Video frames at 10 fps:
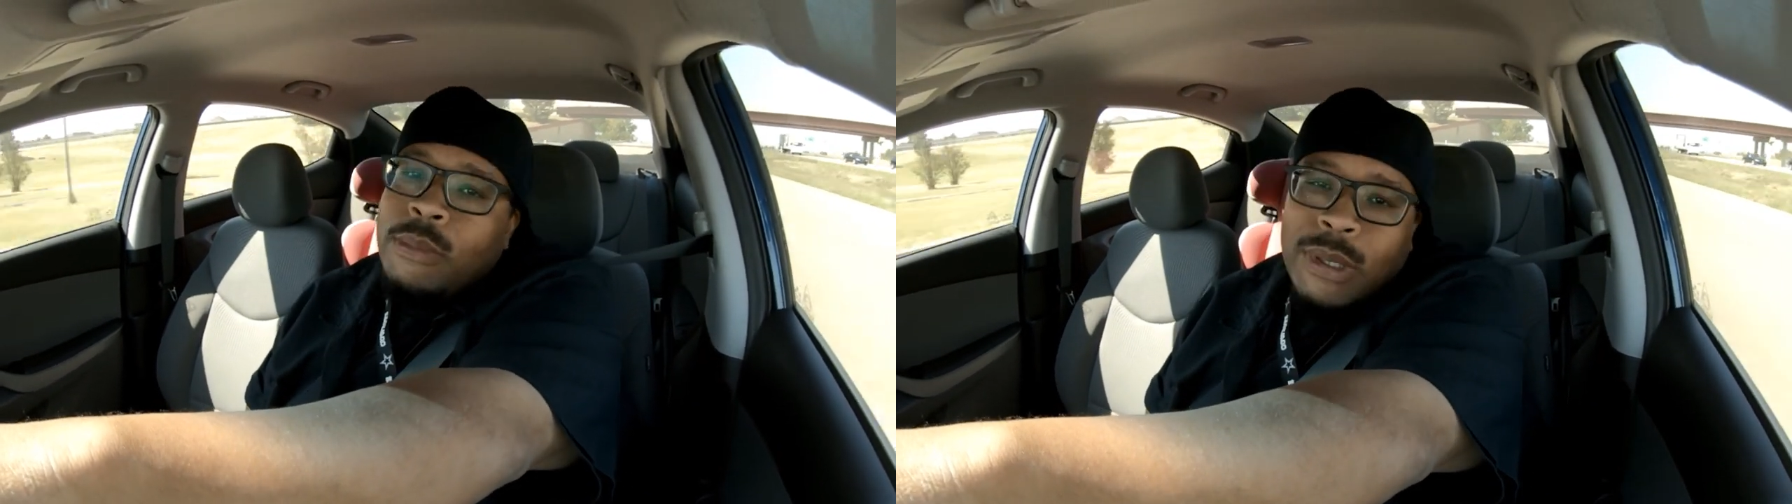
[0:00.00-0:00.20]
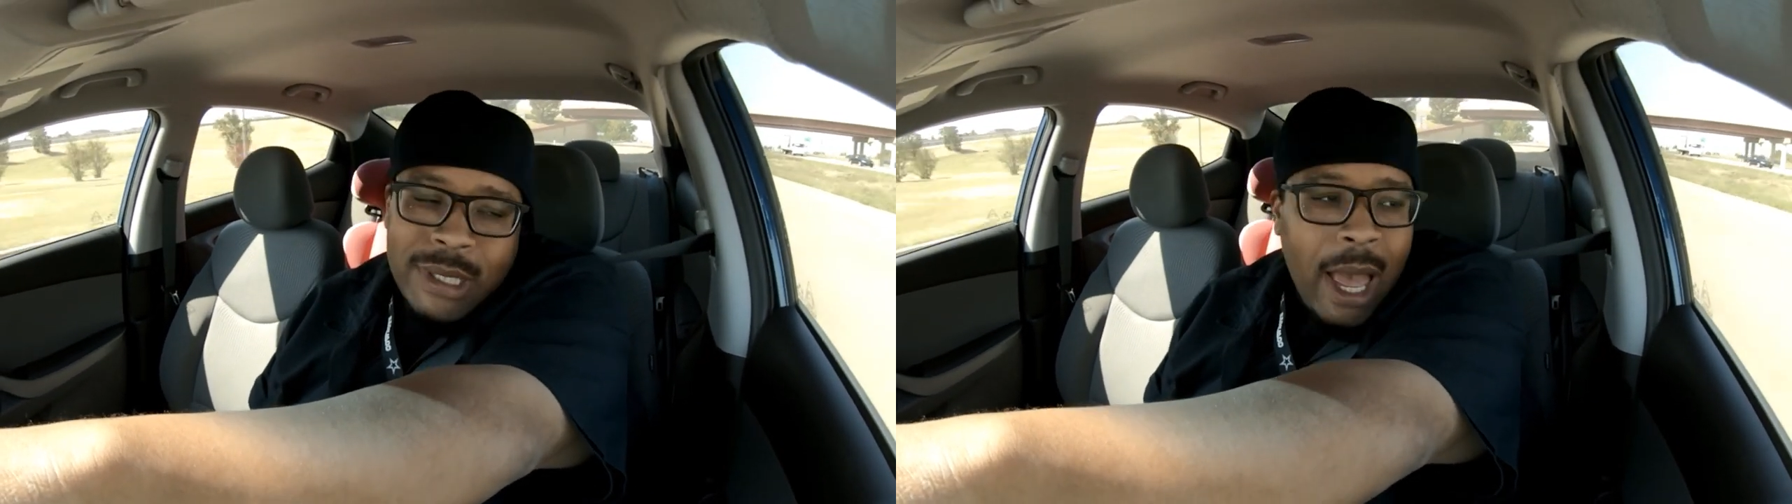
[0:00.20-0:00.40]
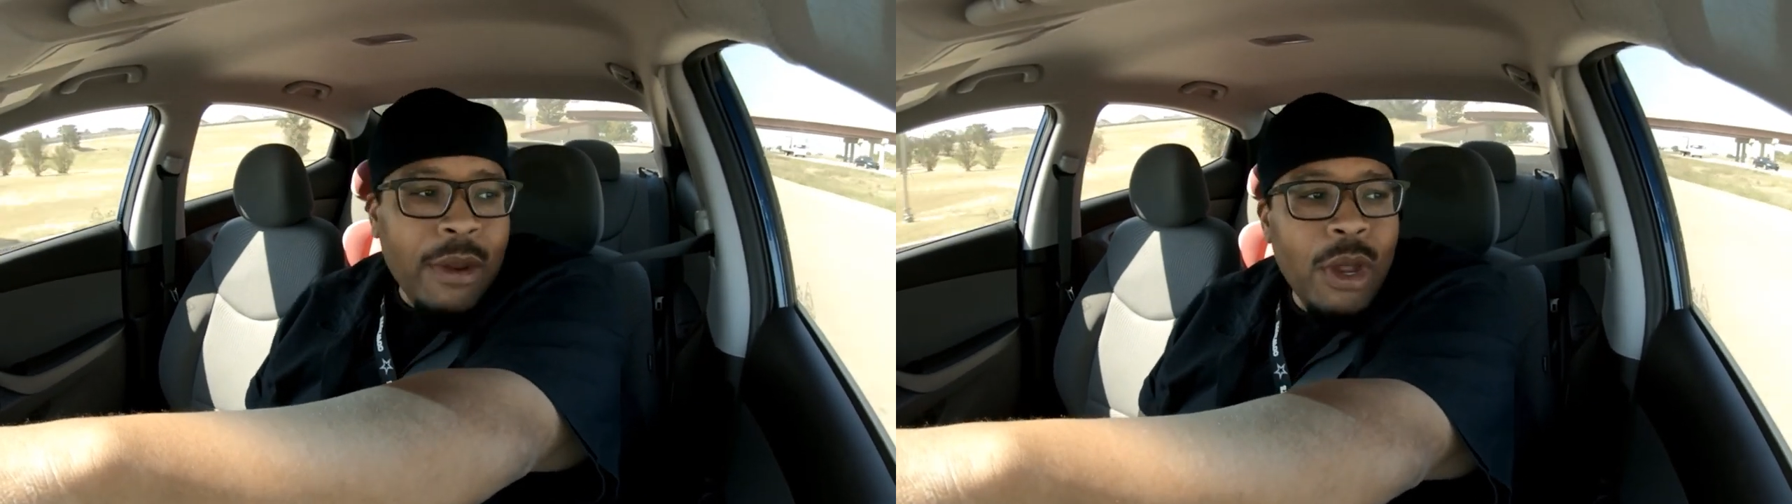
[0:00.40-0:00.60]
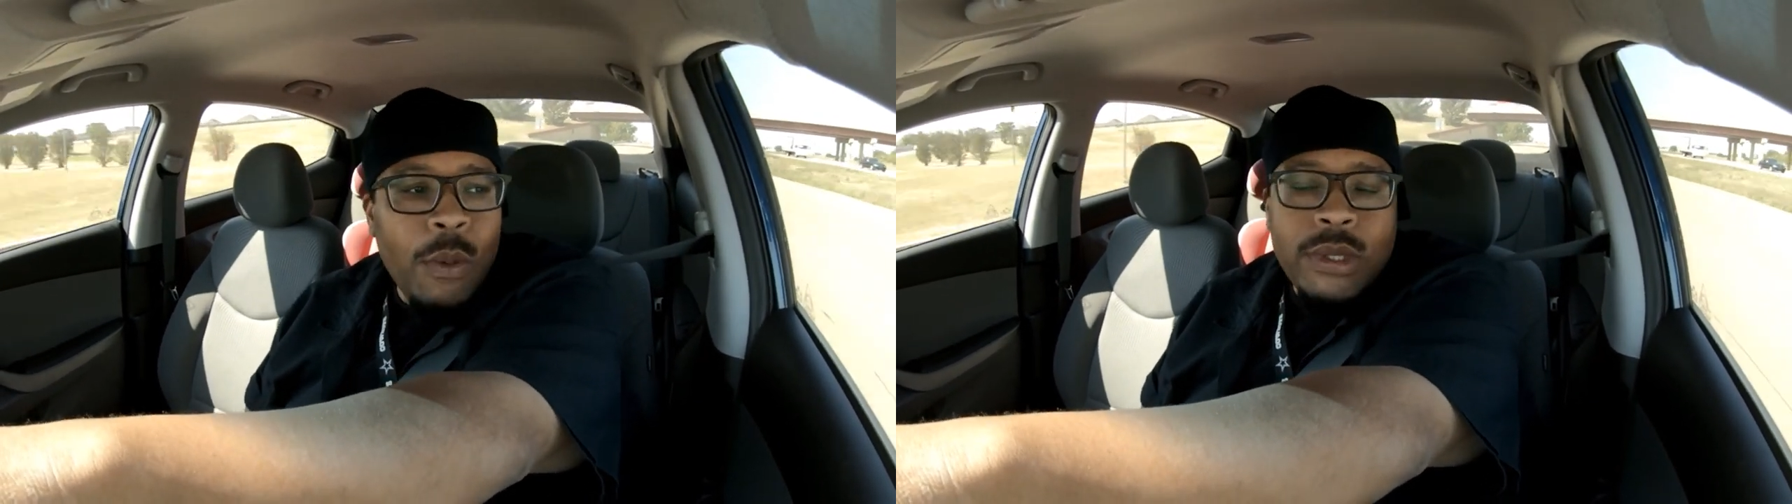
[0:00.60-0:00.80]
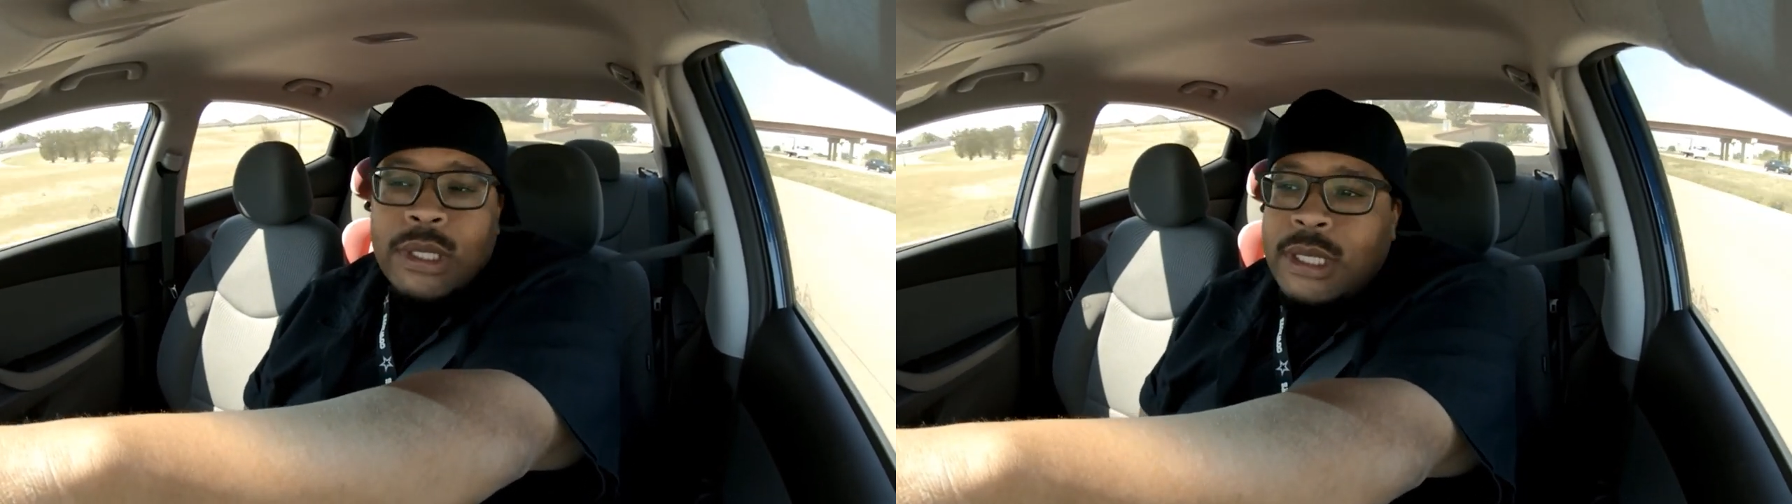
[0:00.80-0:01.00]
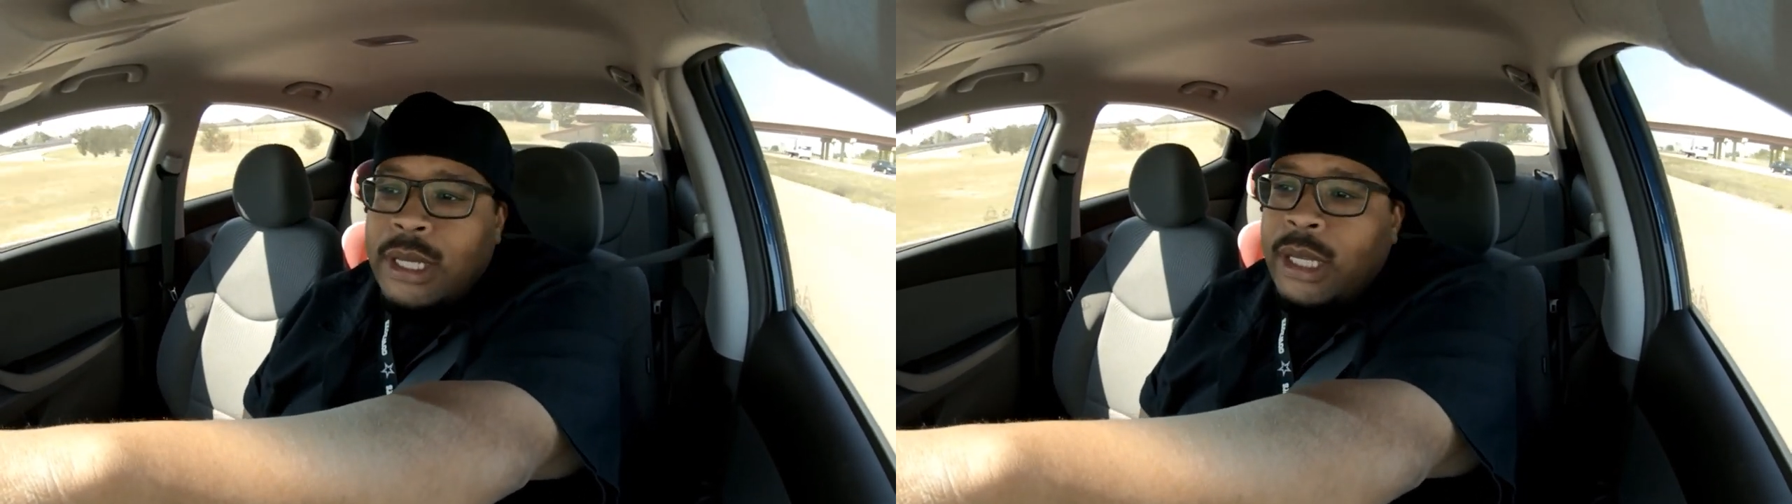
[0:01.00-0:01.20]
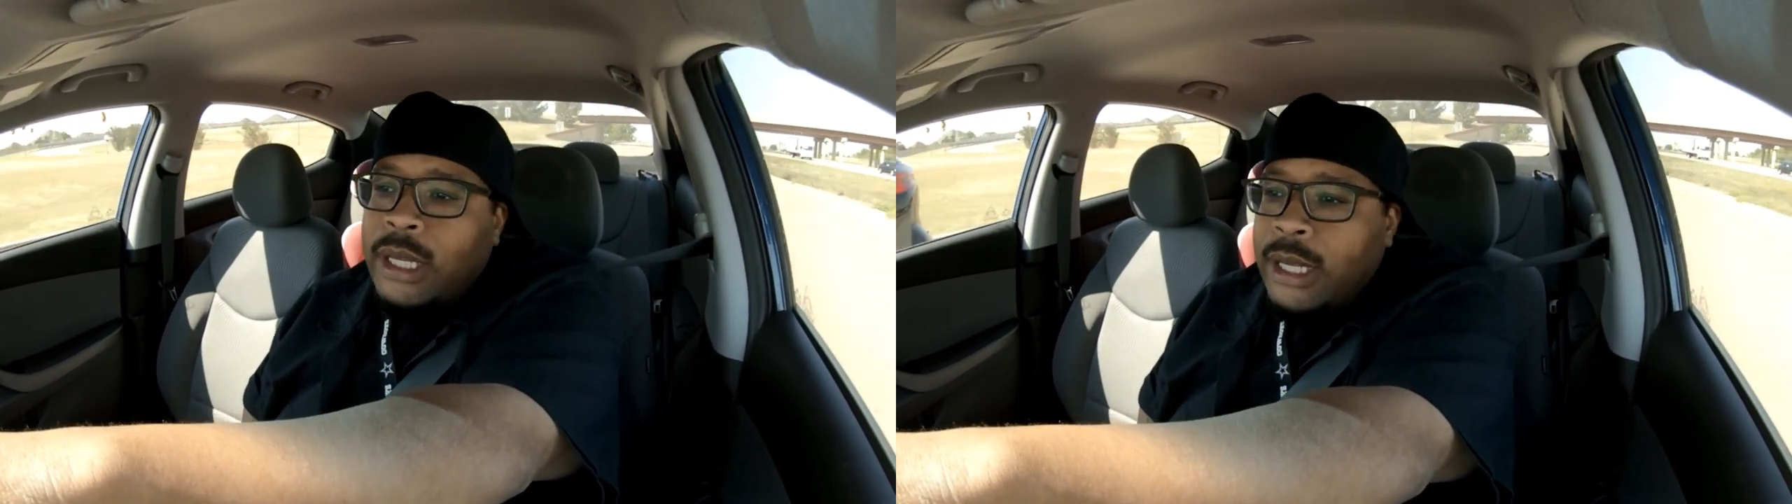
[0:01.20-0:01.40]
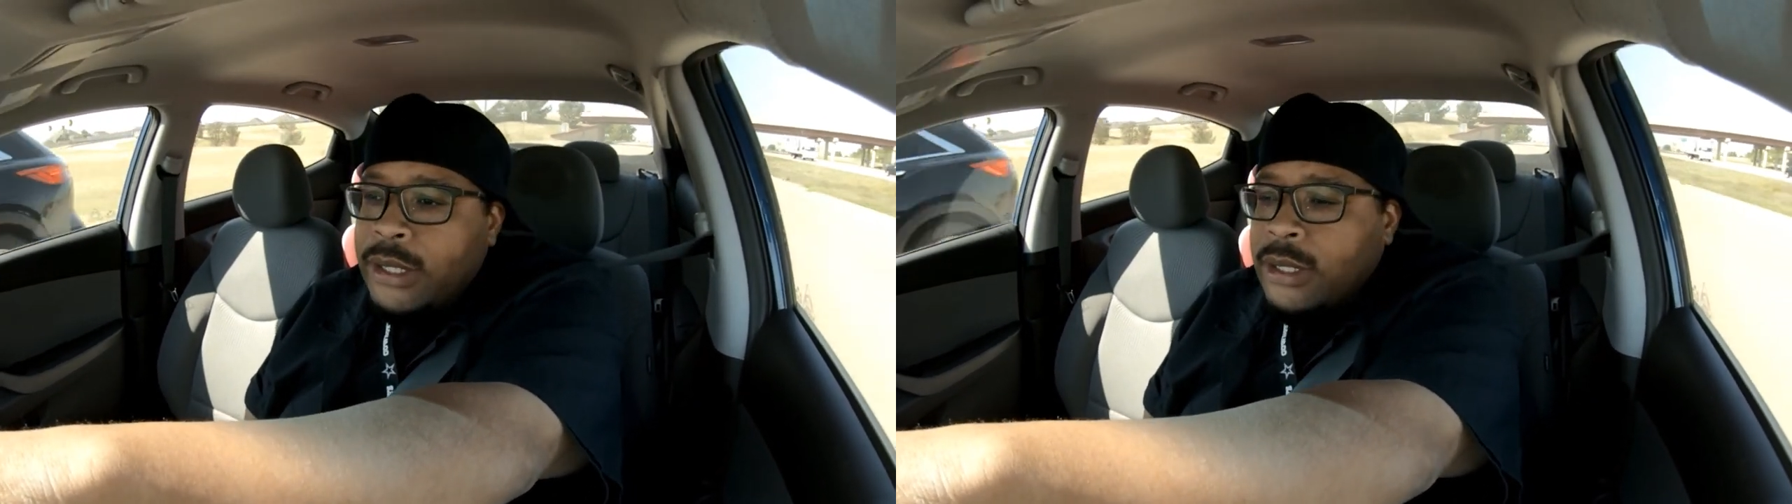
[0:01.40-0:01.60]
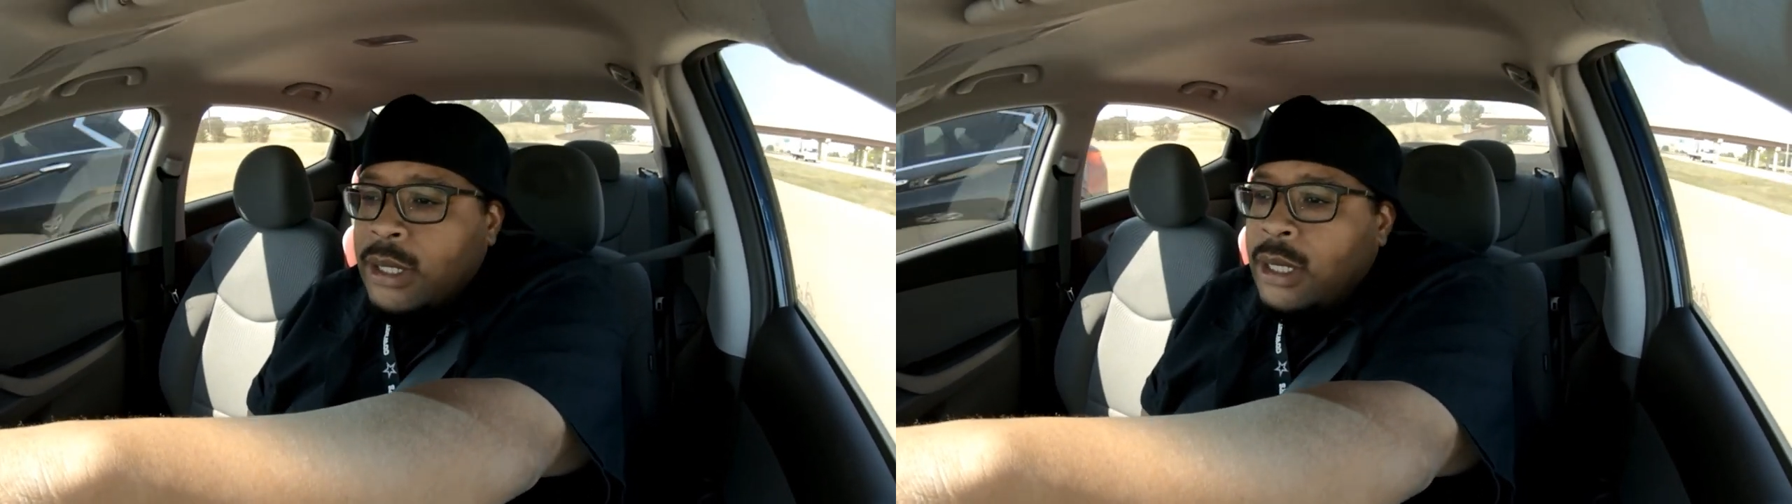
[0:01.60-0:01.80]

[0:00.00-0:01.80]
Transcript: But y'all know what the deal is.